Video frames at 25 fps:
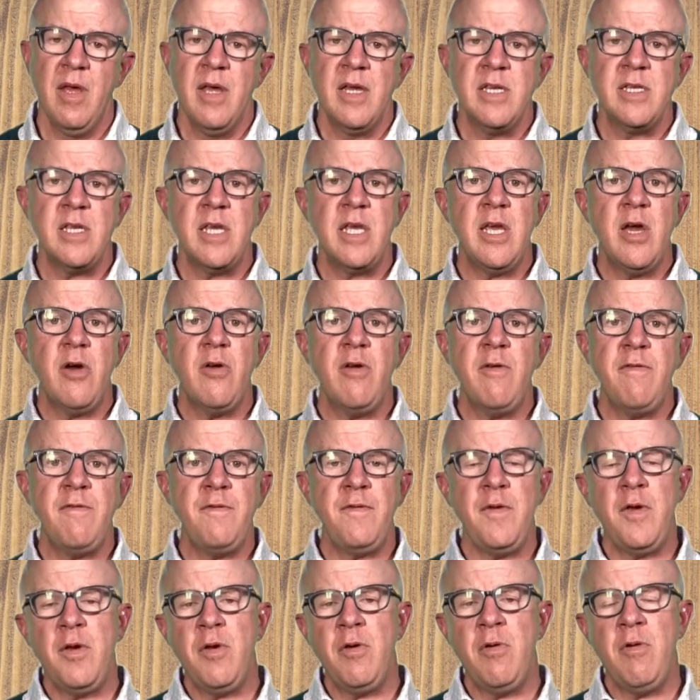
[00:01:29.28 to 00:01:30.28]
So here are a
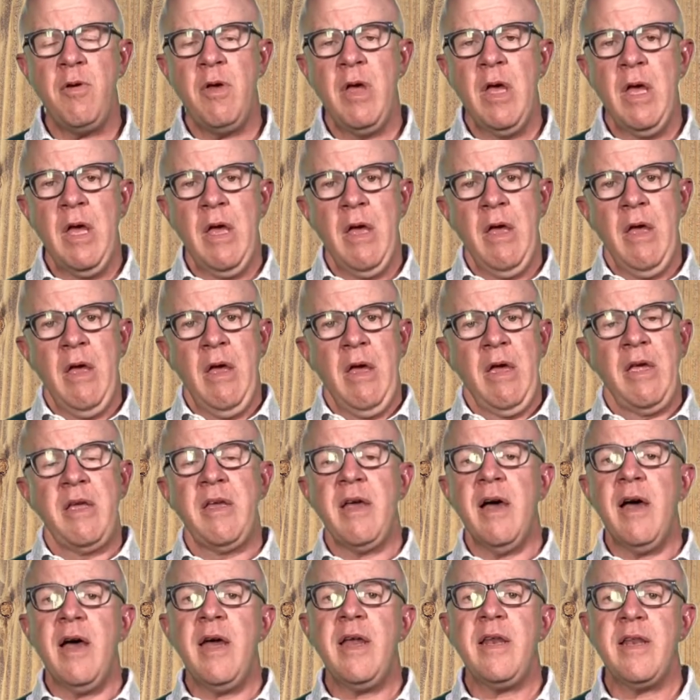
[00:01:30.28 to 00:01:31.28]
few
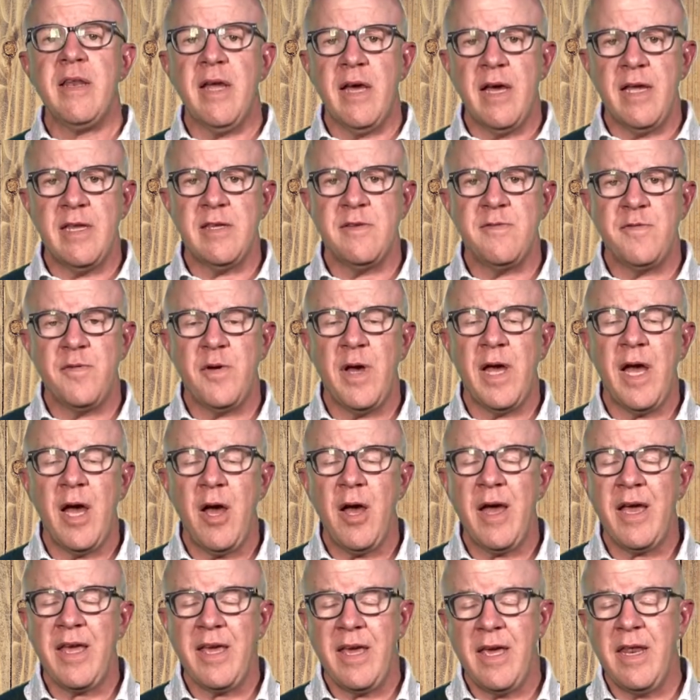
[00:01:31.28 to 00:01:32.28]
guidelines for
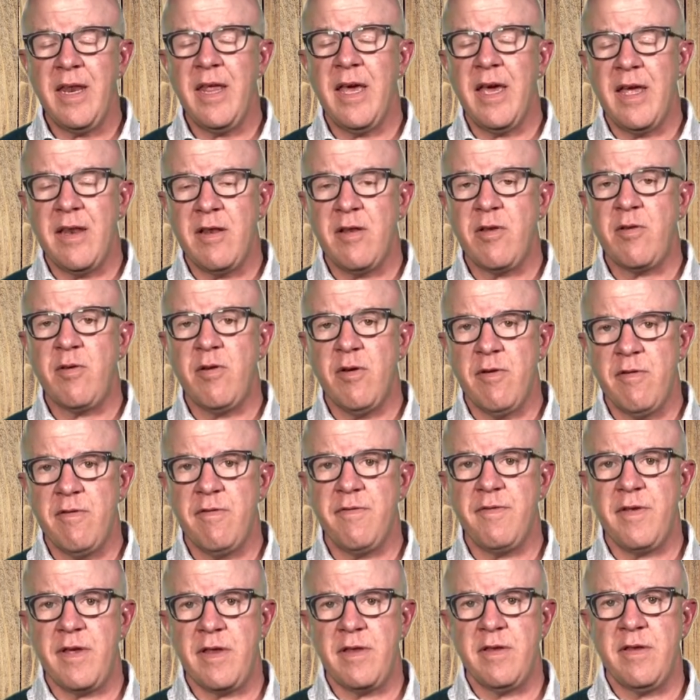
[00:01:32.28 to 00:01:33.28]
how I can handle
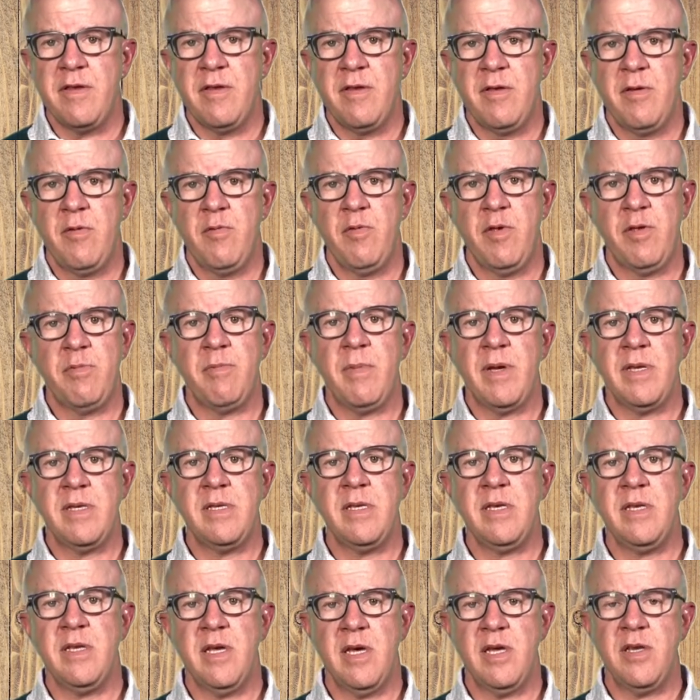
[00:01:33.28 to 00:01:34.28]
conflict with my
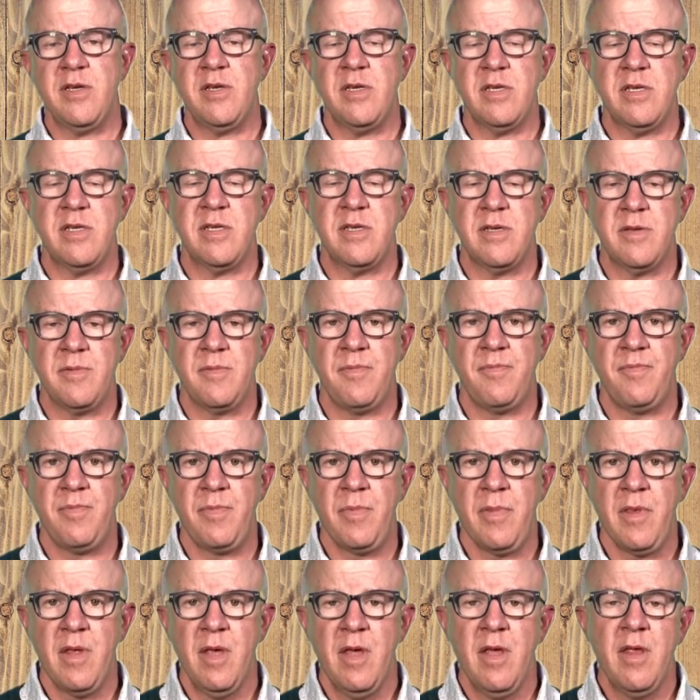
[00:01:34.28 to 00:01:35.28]
teenagers.
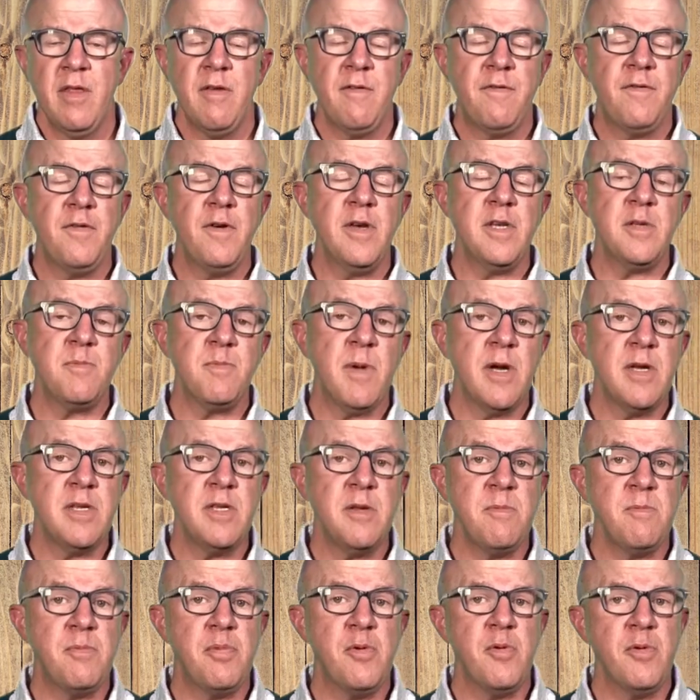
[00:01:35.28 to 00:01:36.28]
The first most
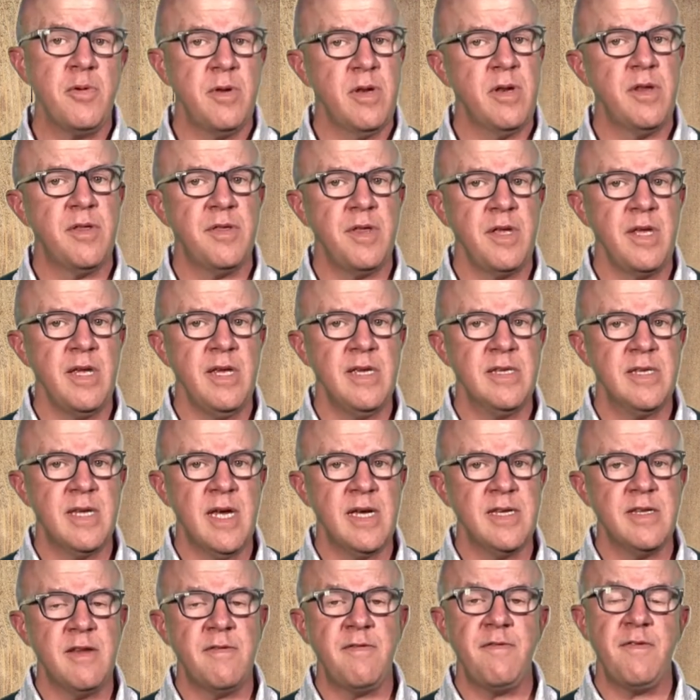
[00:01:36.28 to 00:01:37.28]
important thing is,
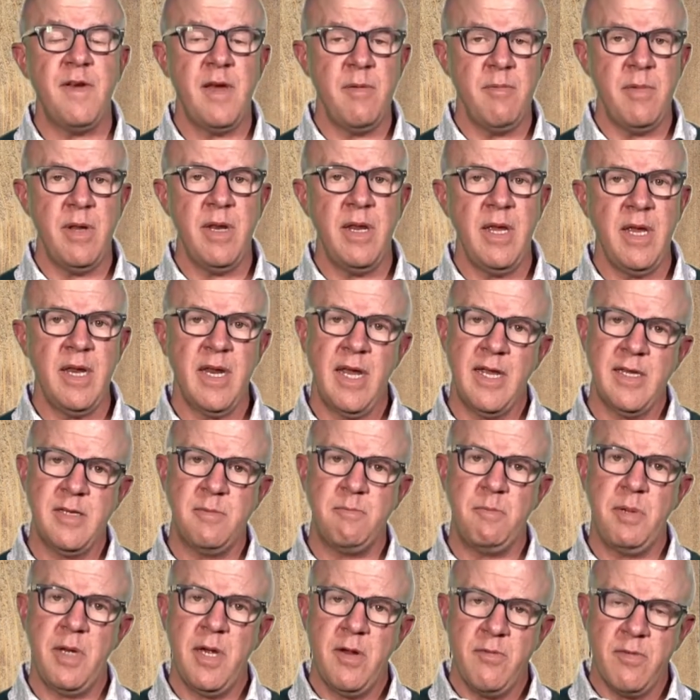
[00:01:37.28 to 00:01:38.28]
as a family and as
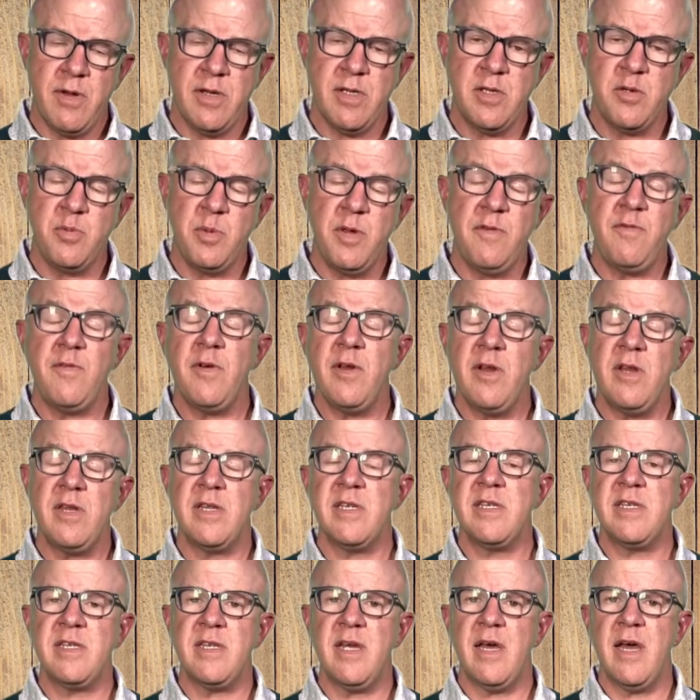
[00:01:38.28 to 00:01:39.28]
parents, we've got to
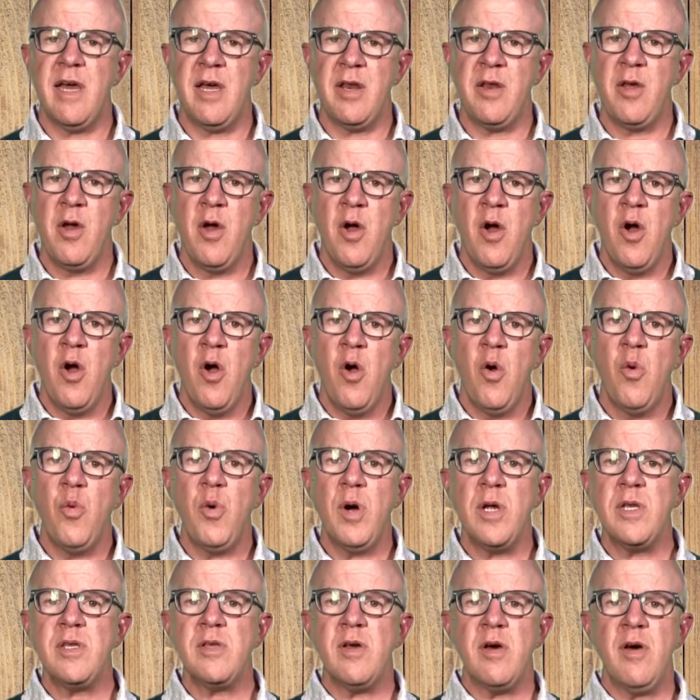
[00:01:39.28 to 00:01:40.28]
decide
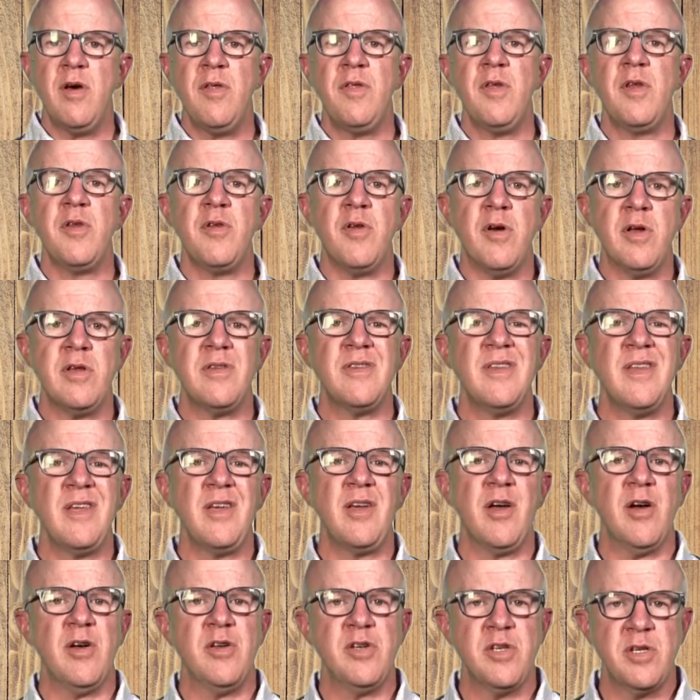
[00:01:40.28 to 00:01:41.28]
what are the not
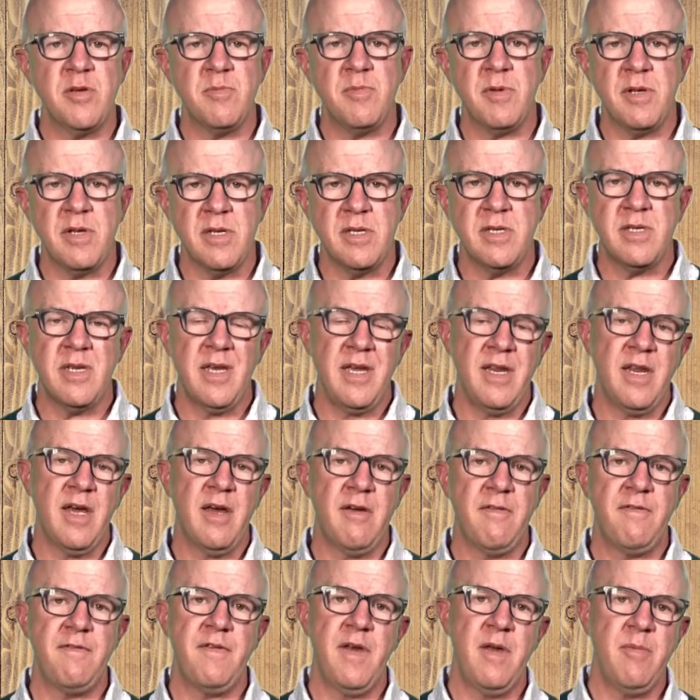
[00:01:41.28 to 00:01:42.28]
negotiables in
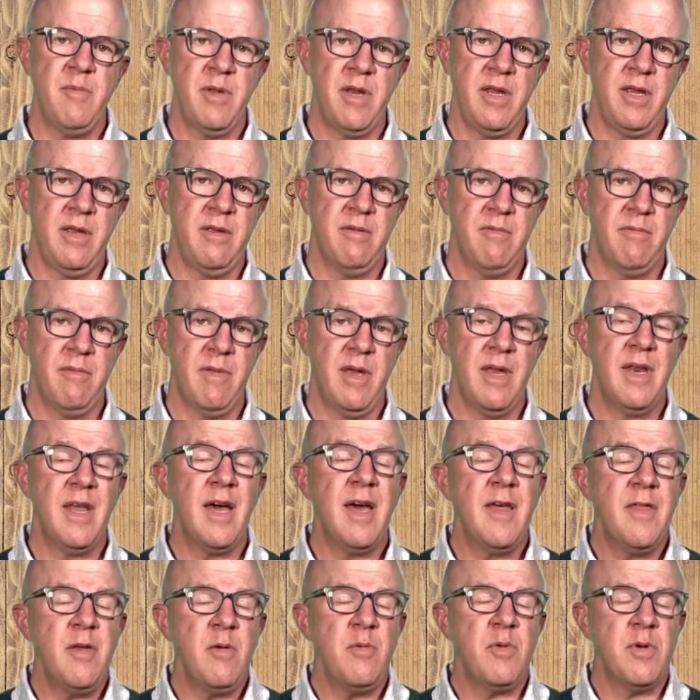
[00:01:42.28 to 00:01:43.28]
our family. In
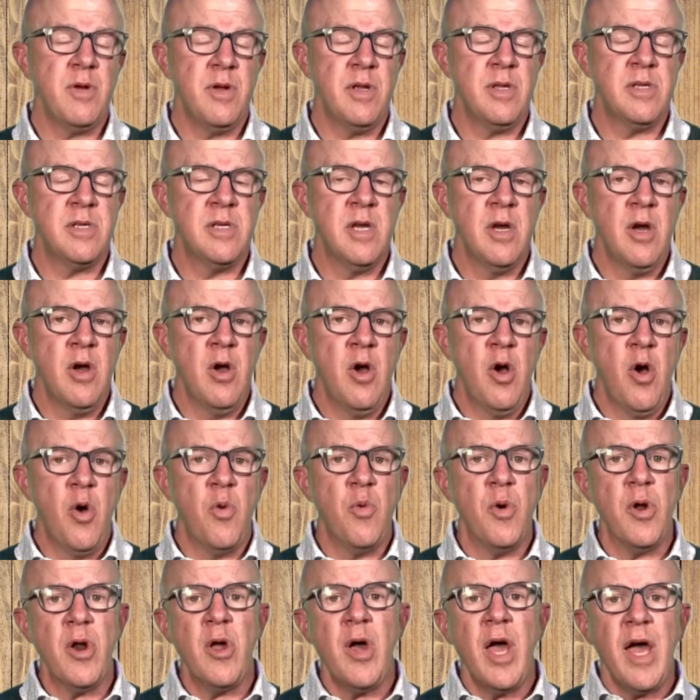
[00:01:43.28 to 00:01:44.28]
other words,
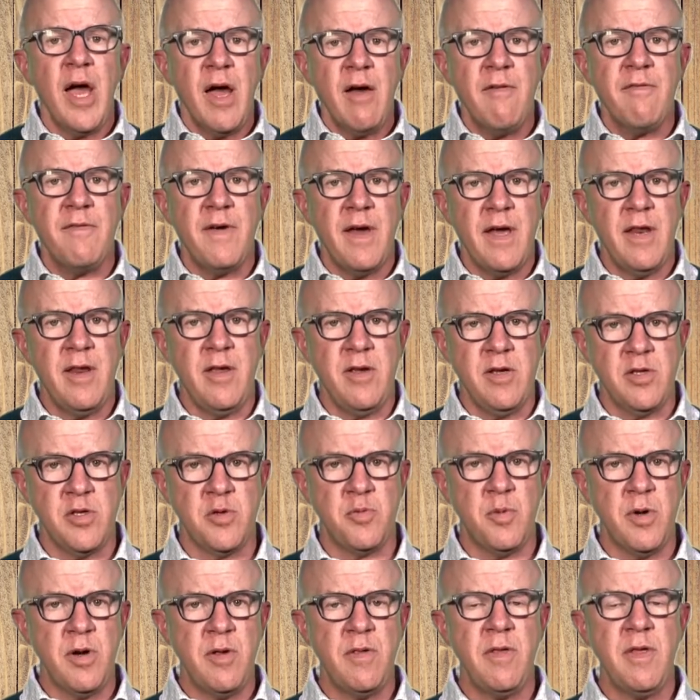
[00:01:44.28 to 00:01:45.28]
what are our values?
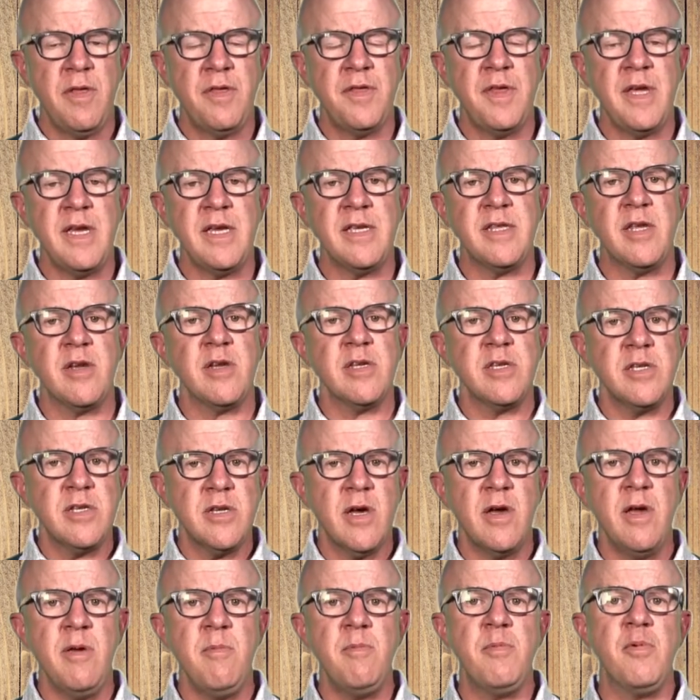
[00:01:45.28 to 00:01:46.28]
What are the things that are
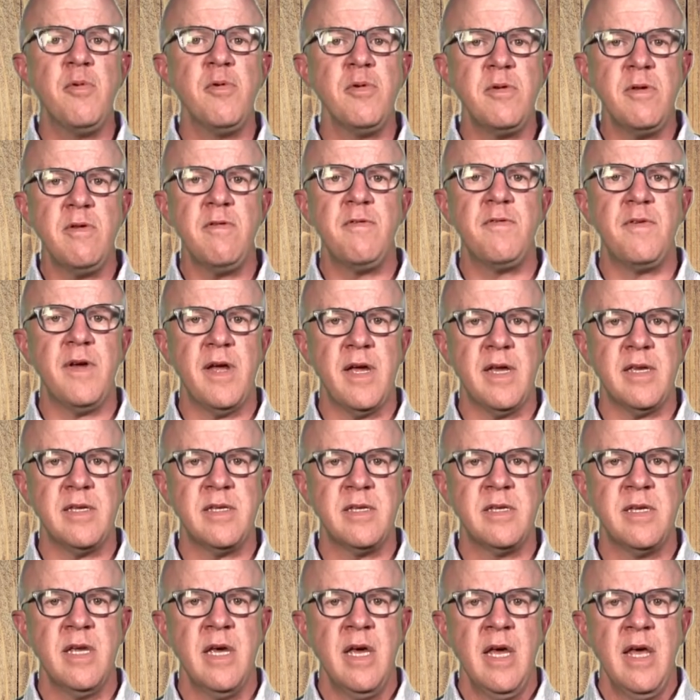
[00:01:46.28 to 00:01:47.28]
so important for
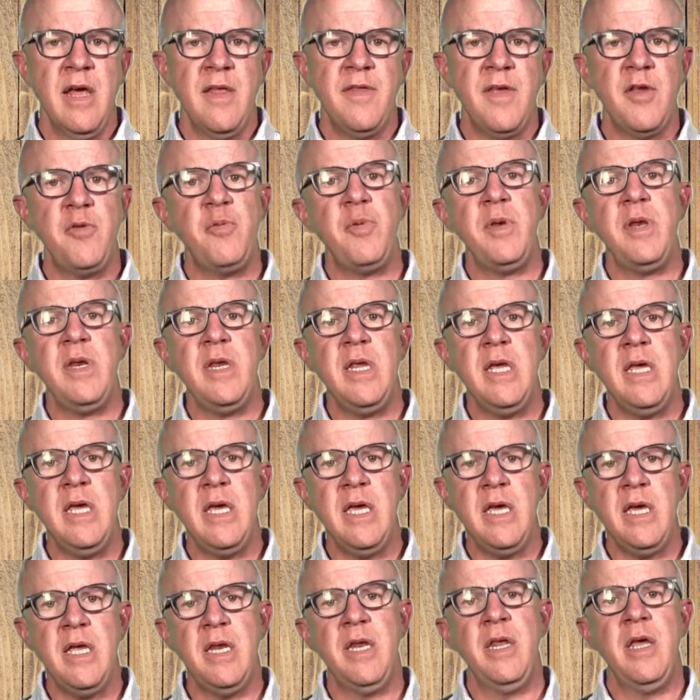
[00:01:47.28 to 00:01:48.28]
us that we
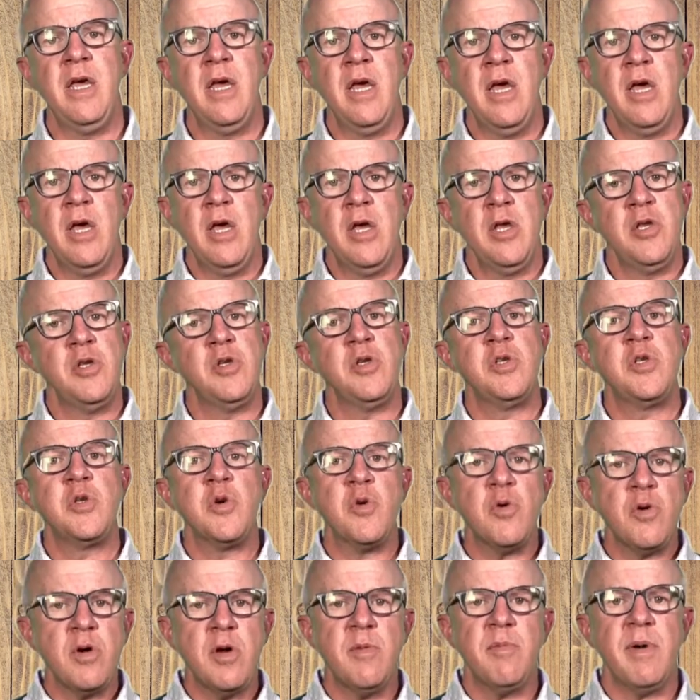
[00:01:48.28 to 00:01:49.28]
need to
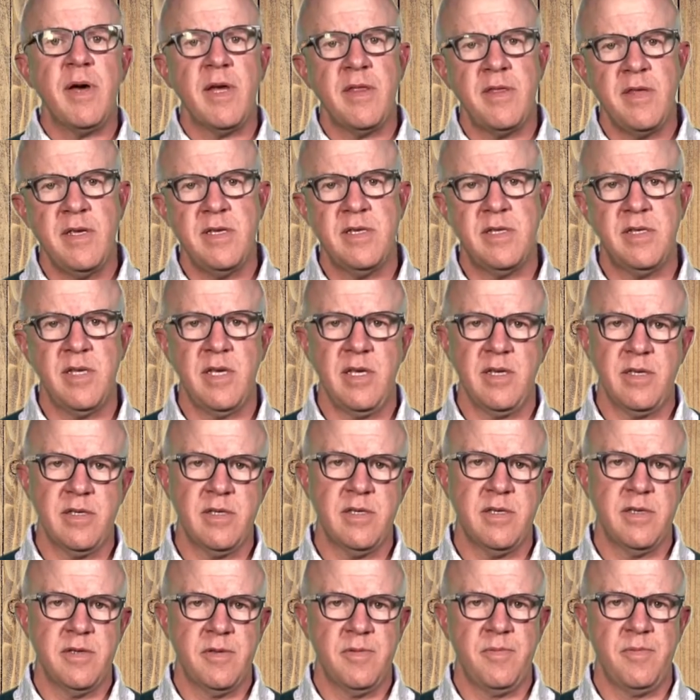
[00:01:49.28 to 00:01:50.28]
talk about these
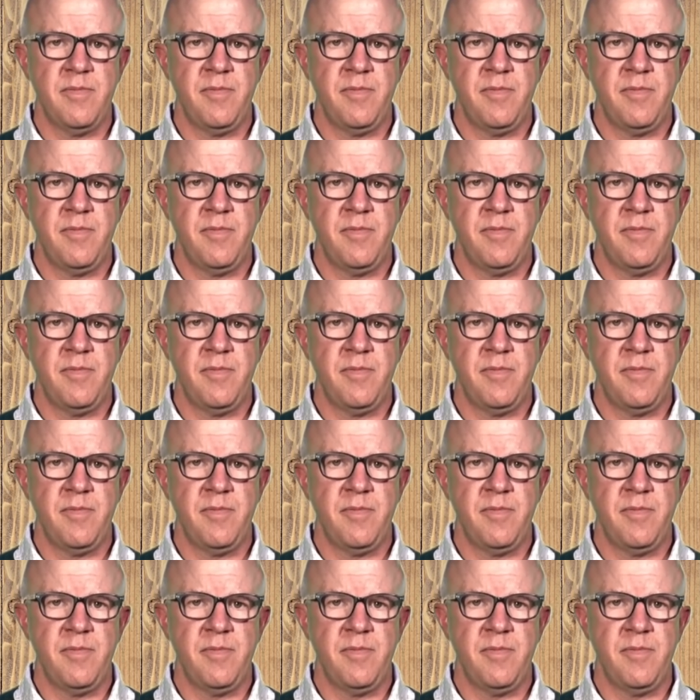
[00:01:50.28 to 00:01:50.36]
things?